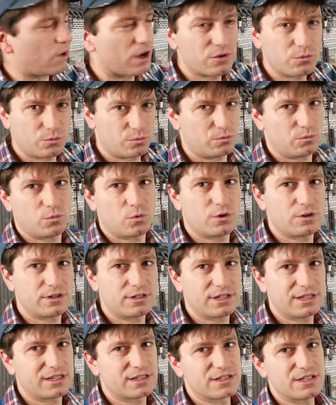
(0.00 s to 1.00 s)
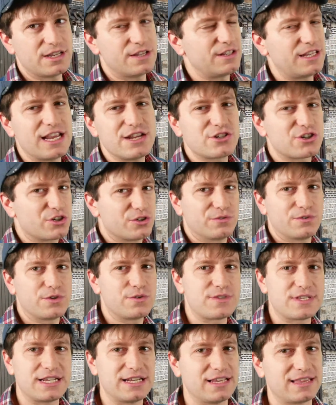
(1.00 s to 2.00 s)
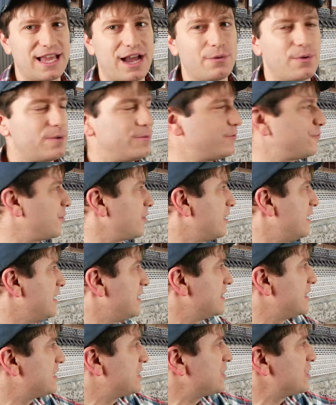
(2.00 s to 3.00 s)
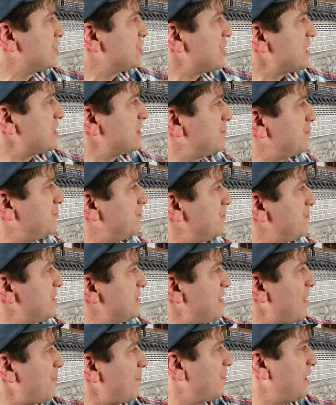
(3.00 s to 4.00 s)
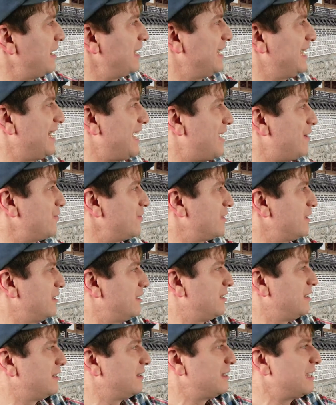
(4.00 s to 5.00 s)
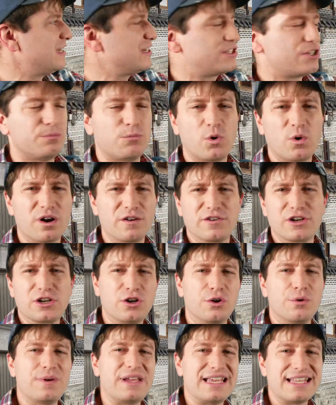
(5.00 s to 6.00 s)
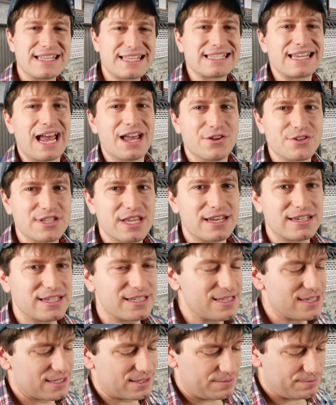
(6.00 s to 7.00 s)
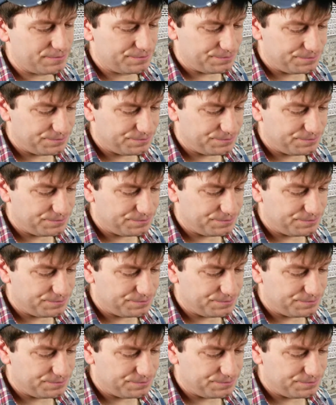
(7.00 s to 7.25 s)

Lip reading: one word, in case you've seen it that way before. This is just separating it out into more of a Korean style sentence.